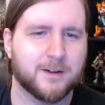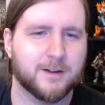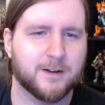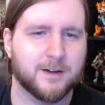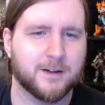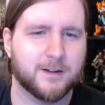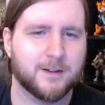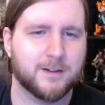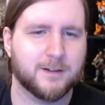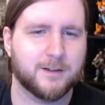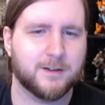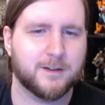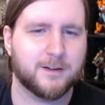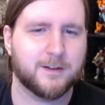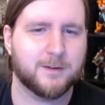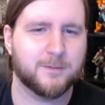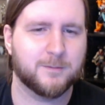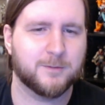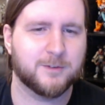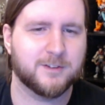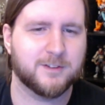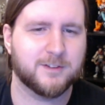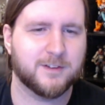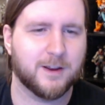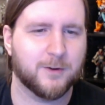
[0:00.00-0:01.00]
Look at him
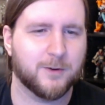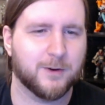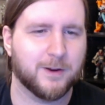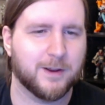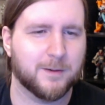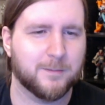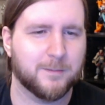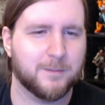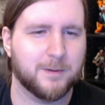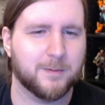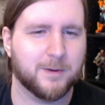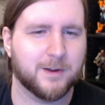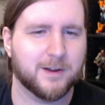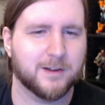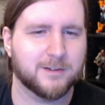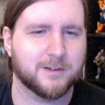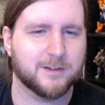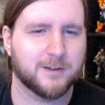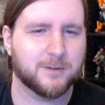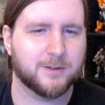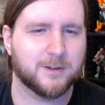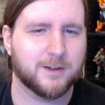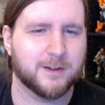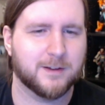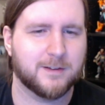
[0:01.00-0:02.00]
staring at me because
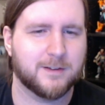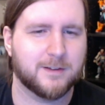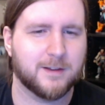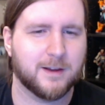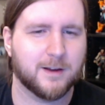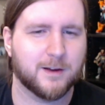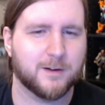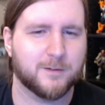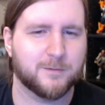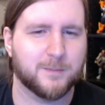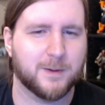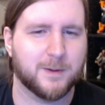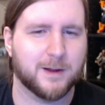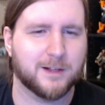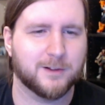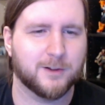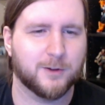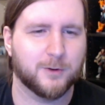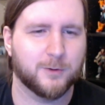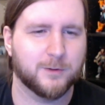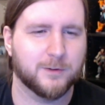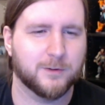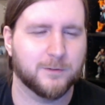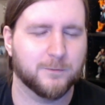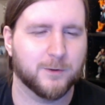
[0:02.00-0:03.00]
I was going to take off my
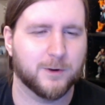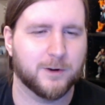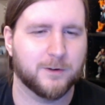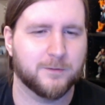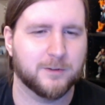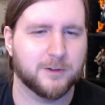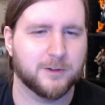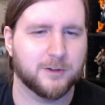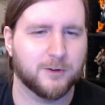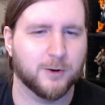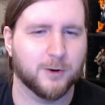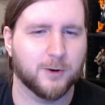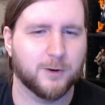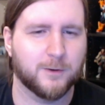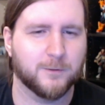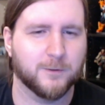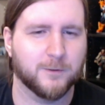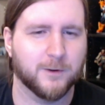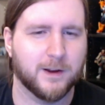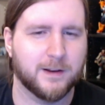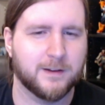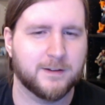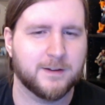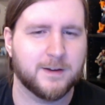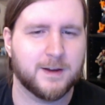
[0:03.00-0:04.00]
clothes in front of his
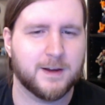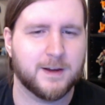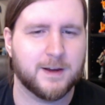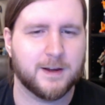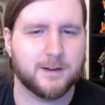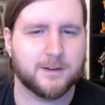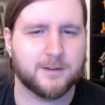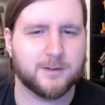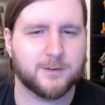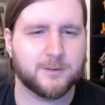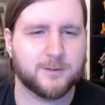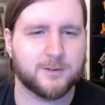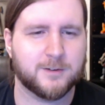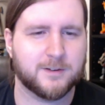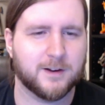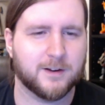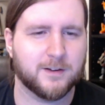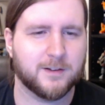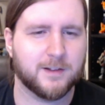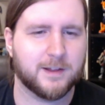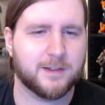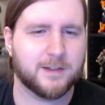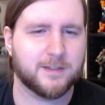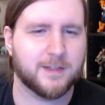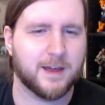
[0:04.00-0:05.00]
girlfriend. Don't stare
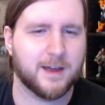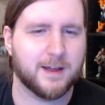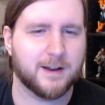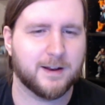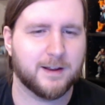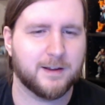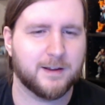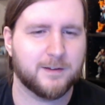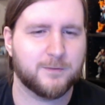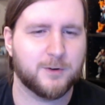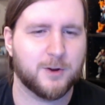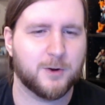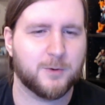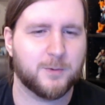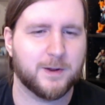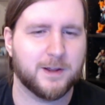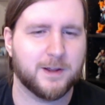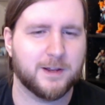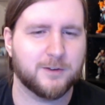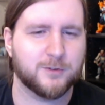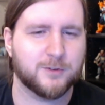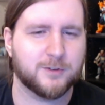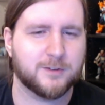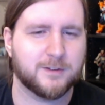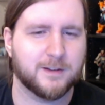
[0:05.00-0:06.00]
like that. I have no
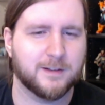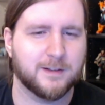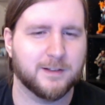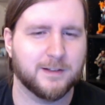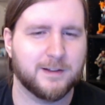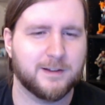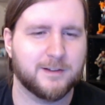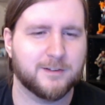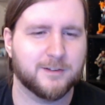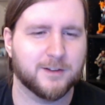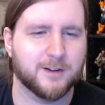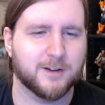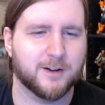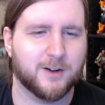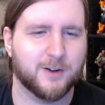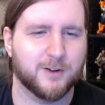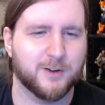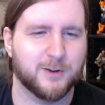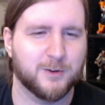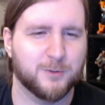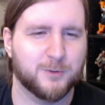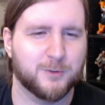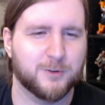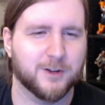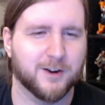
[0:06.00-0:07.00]
interest in Leez at all,
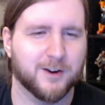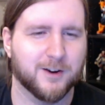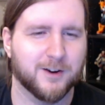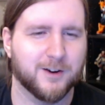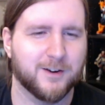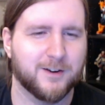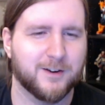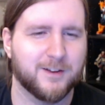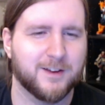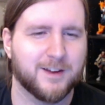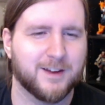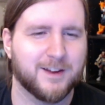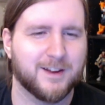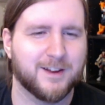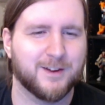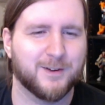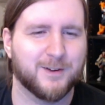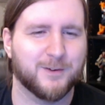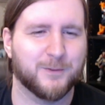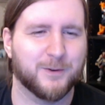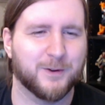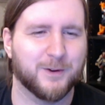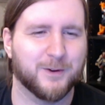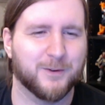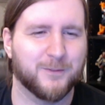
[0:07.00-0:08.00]
you turd.
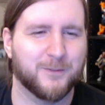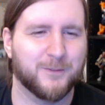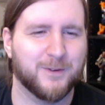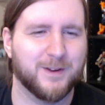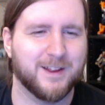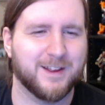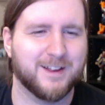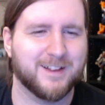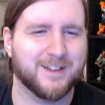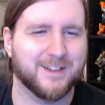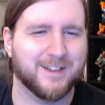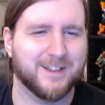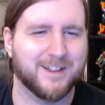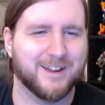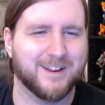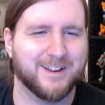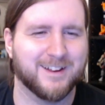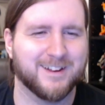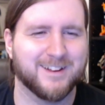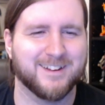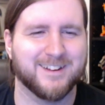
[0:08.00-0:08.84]
What a weakling.